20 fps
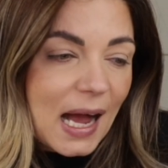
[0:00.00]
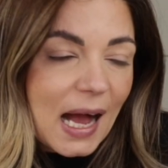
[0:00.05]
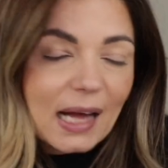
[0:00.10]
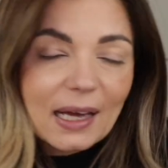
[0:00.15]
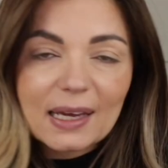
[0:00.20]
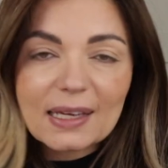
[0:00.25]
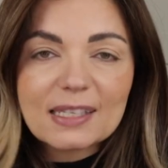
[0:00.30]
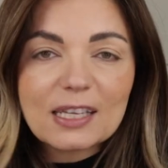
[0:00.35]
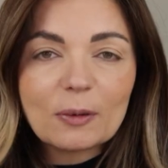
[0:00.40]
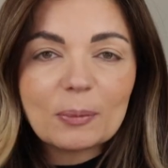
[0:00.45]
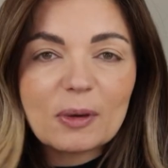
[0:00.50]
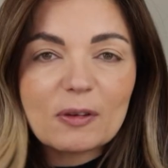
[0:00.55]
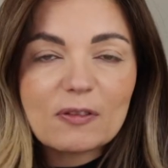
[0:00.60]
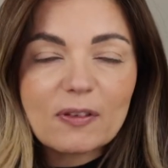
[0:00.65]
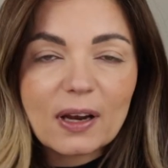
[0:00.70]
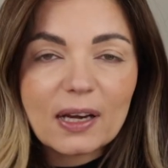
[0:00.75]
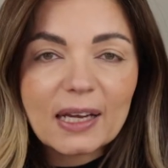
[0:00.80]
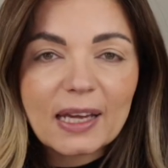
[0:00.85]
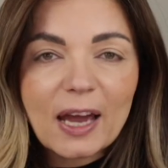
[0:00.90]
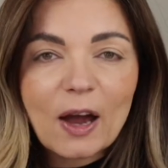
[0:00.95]
I guess I'll be
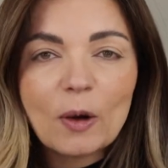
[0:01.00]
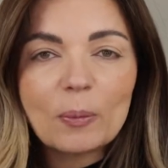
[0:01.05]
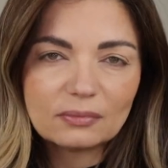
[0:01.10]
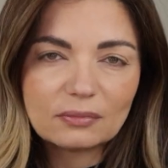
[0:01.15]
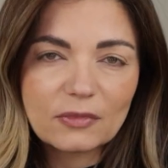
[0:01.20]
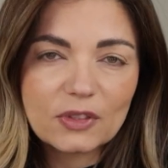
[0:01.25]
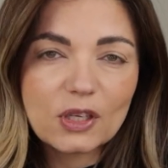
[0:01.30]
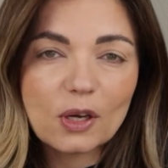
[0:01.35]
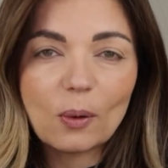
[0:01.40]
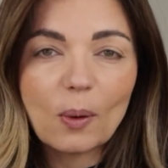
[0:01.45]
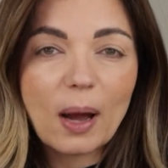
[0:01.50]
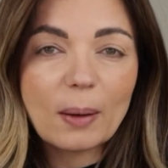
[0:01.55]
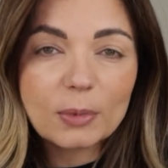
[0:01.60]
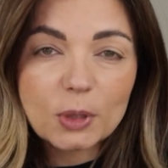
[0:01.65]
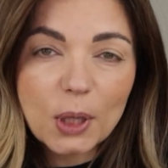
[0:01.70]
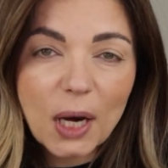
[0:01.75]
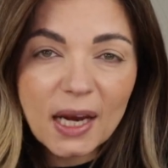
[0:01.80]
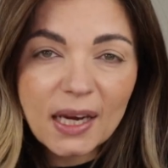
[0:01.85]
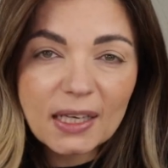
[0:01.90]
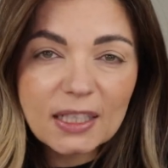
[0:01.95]
finding out. So I'm
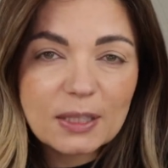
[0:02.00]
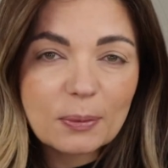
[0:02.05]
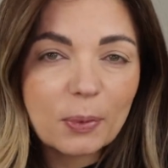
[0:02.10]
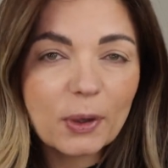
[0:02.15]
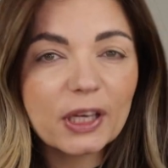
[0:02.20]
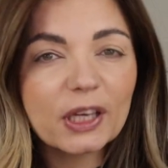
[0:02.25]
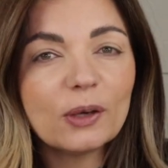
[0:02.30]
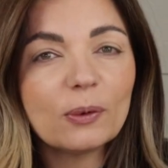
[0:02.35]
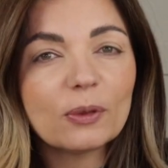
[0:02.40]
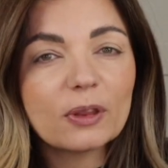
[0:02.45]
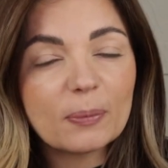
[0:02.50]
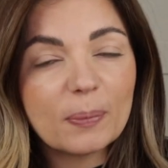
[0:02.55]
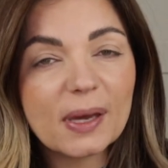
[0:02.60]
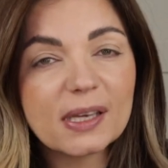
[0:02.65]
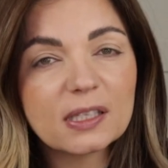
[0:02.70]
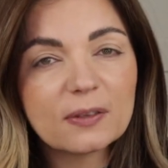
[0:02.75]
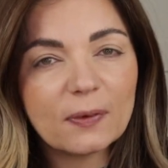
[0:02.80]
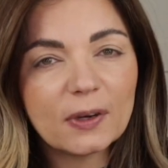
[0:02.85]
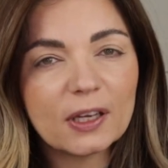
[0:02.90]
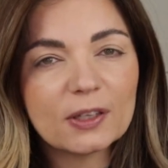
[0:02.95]
trying to bring you the
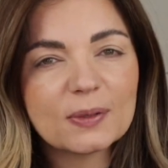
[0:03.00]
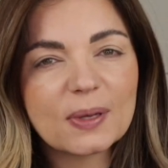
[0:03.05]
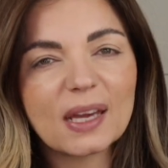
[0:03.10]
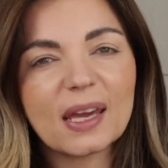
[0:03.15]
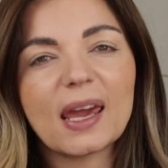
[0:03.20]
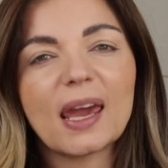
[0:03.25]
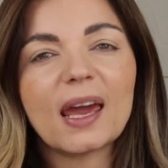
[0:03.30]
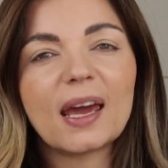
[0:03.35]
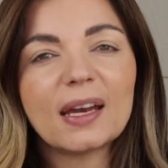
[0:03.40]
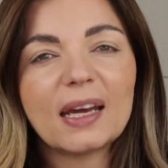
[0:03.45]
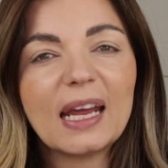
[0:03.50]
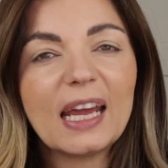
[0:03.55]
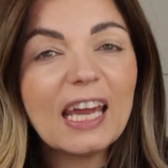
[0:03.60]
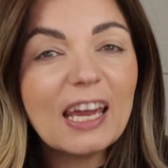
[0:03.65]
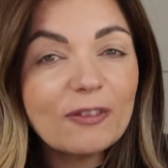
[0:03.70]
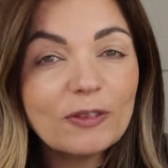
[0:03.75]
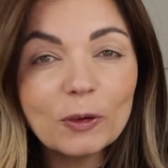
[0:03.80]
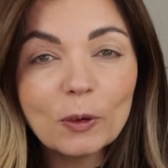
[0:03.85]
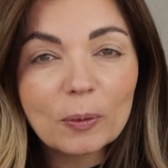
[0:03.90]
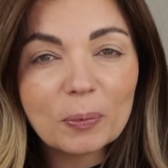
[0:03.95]
best videos I can.
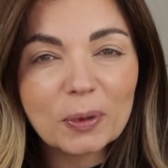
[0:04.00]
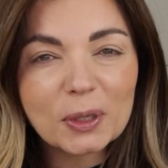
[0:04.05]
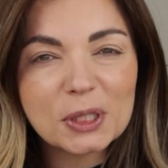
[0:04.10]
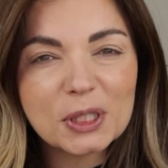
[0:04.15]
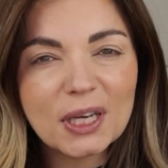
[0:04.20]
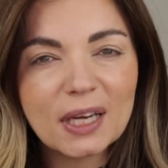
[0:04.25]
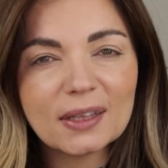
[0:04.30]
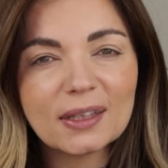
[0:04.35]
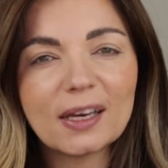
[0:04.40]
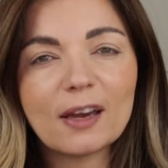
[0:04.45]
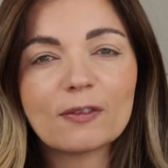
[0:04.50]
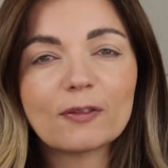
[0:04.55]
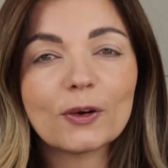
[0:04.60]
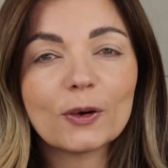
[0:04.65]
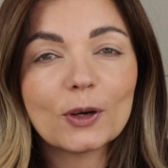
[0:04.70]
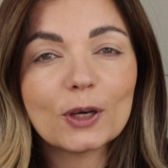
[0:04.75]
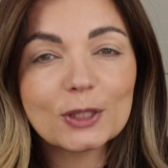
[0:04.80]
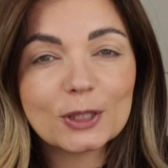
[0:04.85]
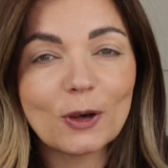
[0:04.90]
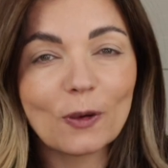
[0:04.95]
If you appreciate the
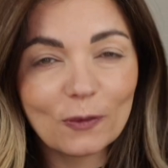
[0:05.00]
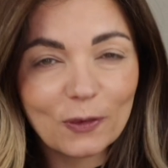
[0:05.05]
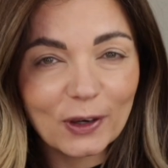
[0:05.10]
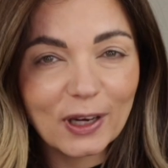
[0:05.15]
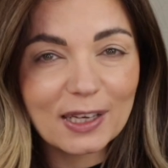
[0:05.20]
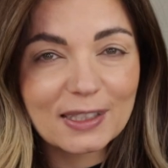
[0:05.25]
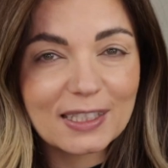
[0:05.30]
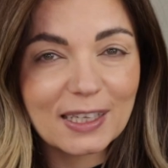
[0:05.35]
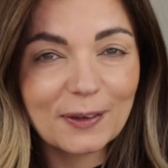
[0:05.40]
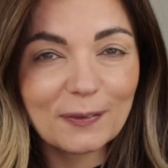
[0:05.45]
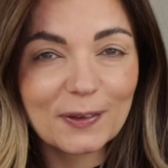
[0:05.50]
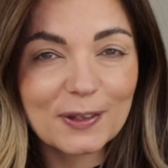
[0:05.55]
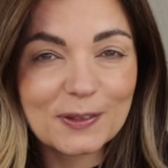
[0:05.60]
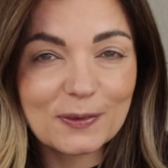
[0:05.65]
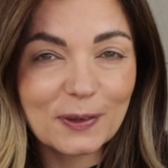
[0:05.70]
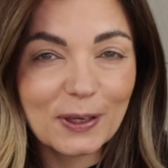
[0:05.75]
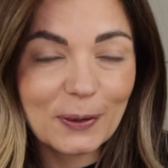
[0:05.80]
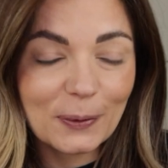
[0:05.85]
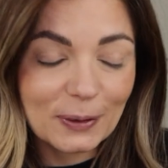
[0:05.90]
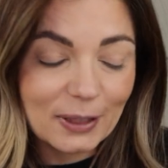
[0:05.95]
effort, don't forget to give this
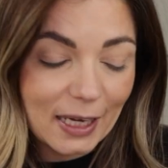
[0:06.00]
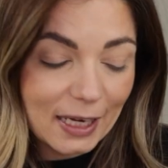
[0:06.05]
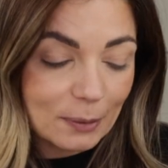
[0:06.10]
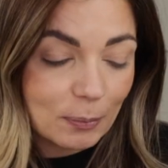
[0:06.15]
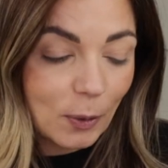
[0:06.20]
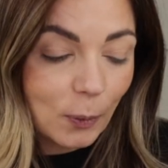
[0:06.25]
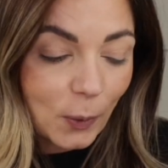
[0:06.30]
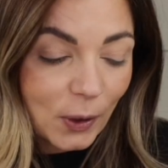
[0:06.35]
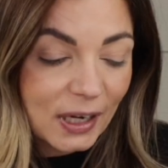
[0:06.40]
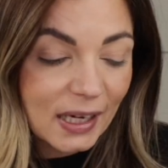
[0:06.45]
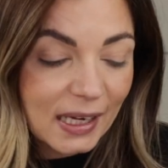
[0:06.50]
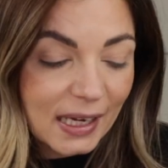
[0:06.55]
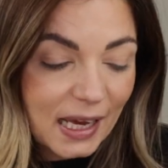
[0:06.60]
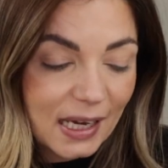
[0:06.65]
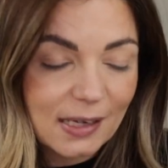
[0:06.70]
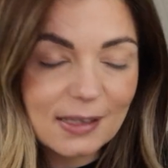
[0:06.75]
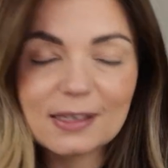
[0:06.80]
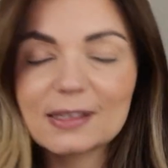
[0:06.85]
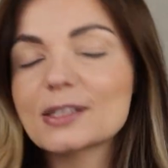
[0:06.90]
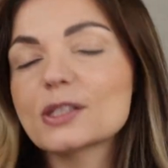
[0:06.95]
video a like. But we're gonna
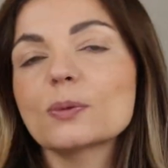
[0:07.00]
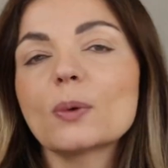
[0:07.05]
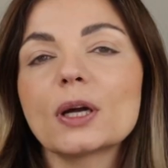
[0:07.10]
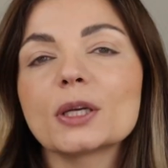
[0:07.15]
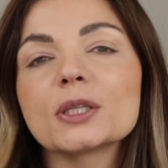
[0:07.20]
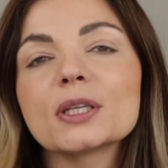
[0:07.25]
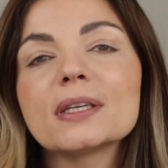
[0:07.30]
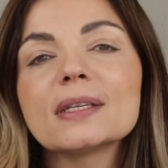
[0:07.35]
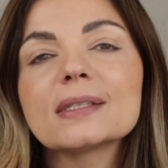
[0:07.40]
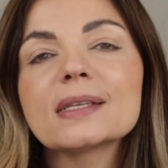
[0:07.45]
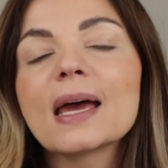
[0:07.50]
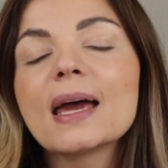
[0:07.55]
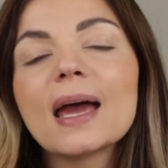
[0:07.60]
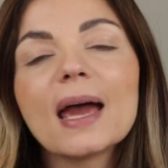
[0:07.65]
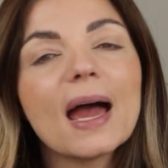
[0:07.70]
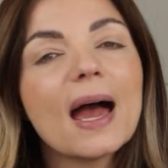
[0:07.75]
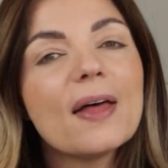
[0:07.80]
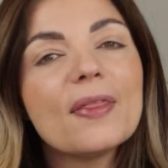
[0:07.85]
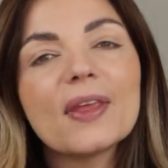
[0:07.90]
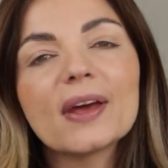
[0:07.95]
get into the swatches
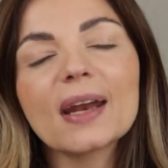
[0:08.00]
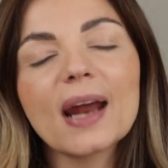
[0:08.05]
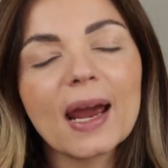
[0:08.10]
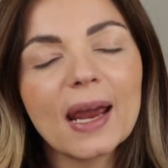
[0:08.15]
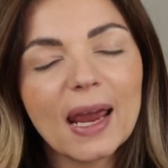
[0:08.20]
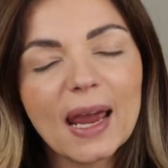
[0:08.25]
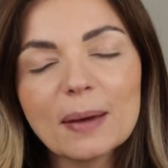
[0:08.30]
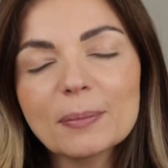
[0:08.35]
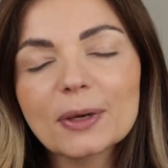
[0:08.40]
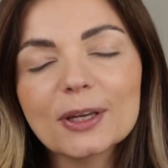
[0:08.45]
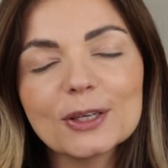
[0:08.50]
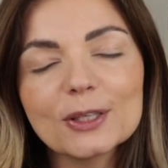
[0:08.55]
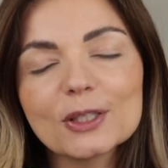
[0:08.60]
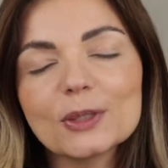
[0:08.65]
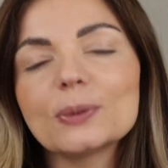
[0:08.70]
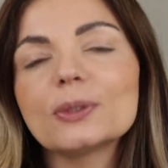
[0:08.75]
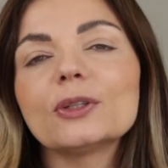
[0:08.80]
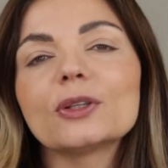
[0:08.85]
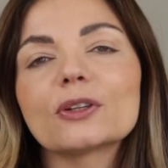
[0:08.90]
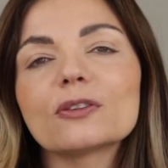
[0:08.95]
and then I am gonna
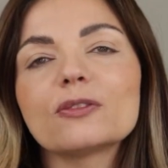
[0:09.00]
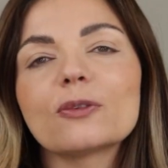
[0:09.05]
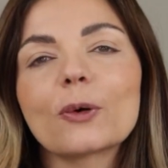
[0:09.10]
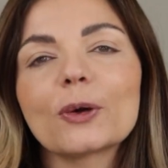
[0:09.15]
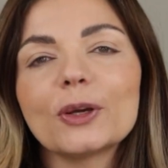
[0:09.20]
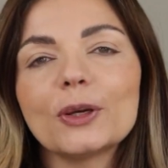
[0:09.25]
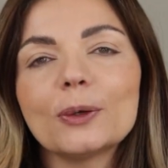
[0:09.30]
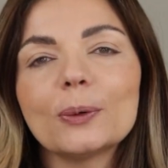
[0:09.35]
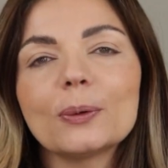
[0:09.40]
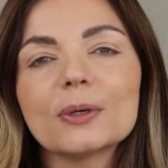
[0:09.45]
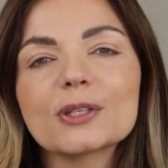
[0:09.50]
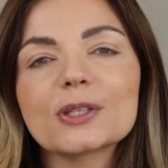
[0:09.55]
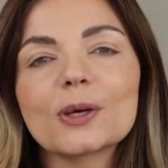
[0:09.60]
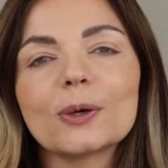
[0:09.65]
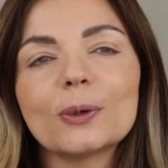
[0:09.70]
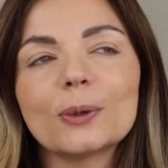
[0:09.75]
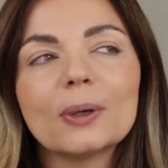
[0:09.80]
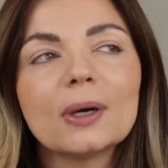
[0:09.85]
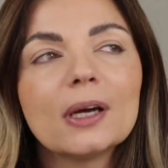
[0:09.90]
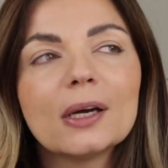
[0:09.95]
do a look for you.
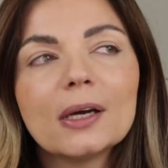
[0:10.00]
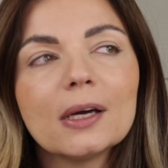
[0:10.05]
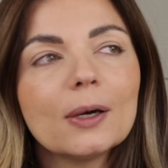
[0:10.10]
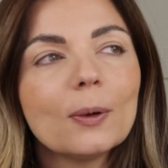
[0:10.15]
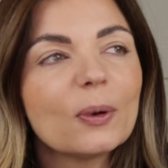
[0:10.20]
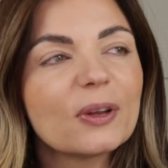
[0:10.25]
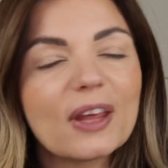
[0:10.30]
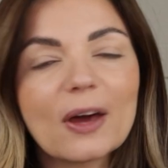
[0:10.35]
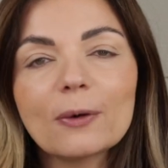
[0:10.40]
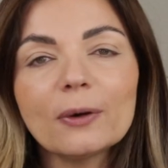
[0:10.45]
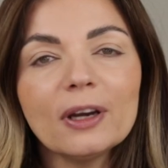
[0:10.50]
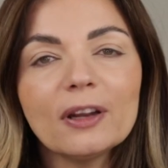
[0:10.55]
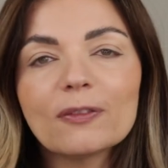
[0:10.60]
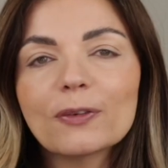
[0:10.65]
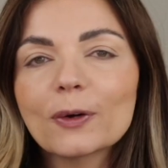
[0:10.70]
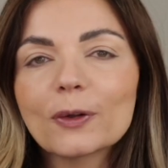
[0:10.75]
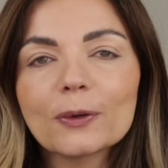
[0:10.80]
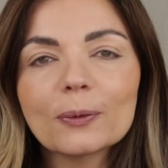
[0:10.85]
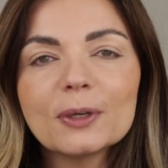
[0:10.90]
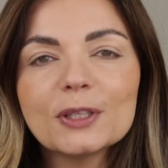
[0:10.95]
So without any
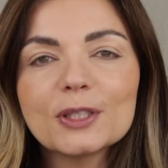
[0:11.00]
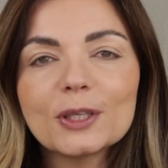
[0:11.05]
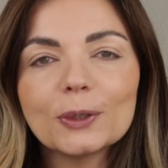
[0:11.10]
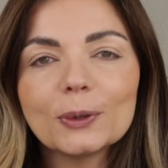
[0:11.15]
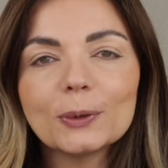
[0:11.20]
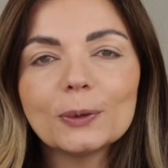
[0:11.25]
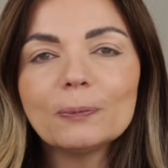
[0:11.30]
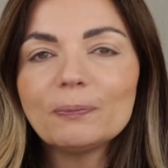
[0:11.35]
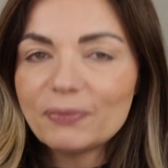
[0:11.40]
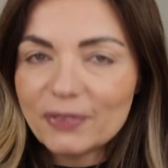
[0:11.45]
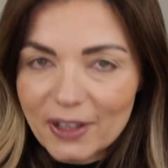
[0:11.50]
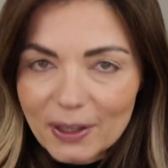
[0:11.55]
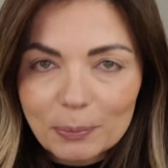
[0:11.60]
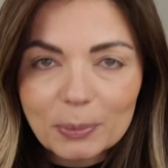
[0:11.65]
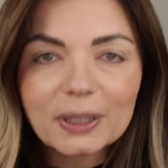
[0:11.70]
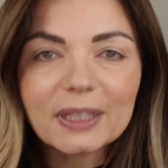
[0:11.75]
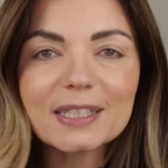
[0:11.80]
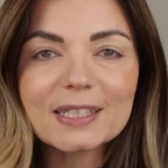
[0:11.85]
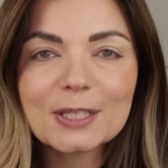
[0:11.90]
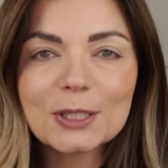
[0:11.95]
further ado, please